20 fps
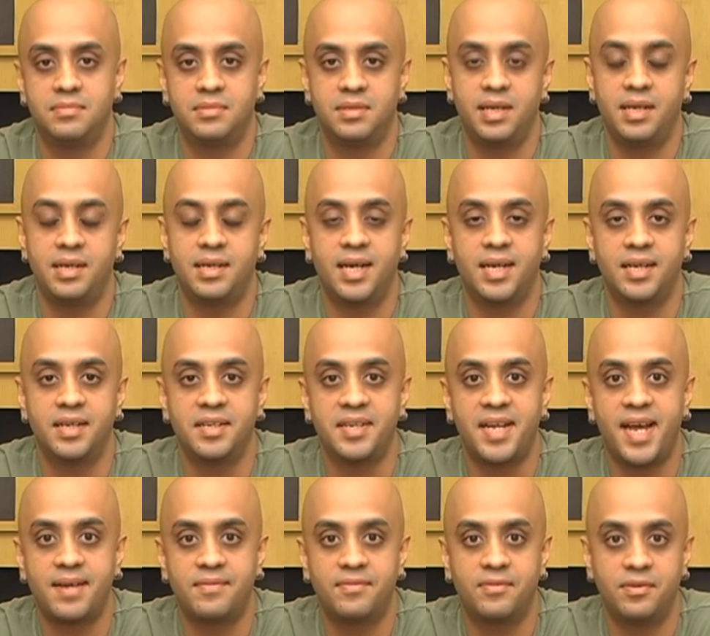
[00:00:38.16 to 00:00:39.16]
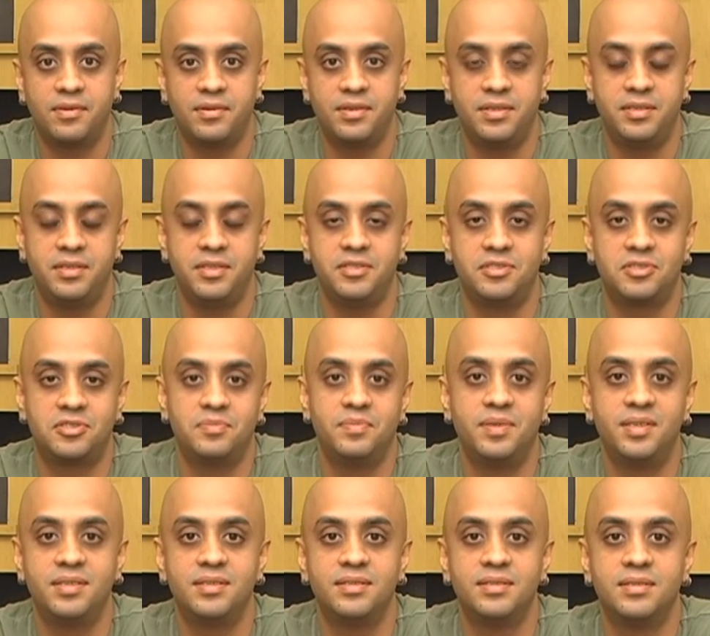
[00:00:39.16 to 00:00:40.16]
think I had a knack for that
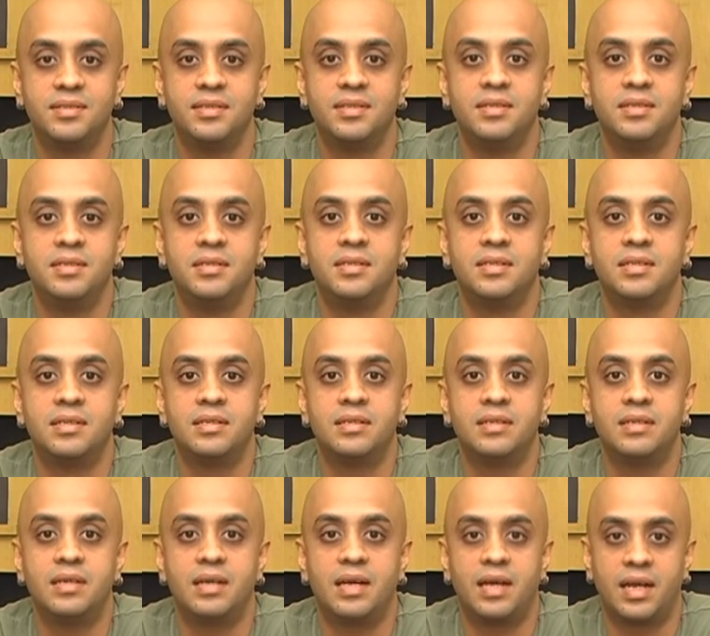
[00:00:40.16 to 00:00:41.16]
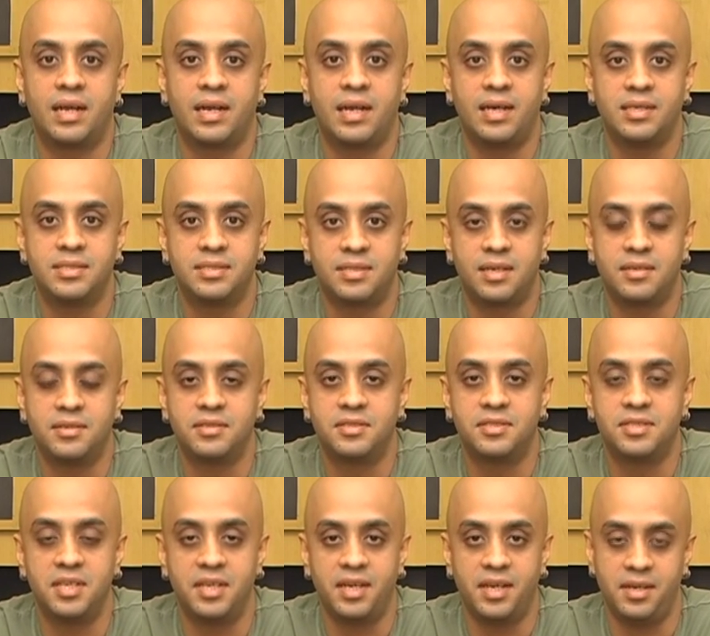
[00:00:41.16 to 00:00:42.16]
instrument, and I started
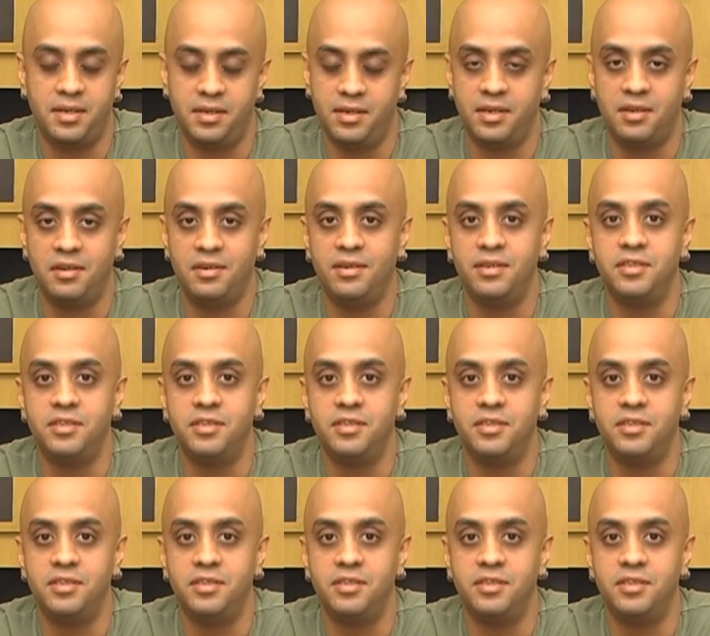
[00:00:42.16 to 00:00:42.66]
singing a little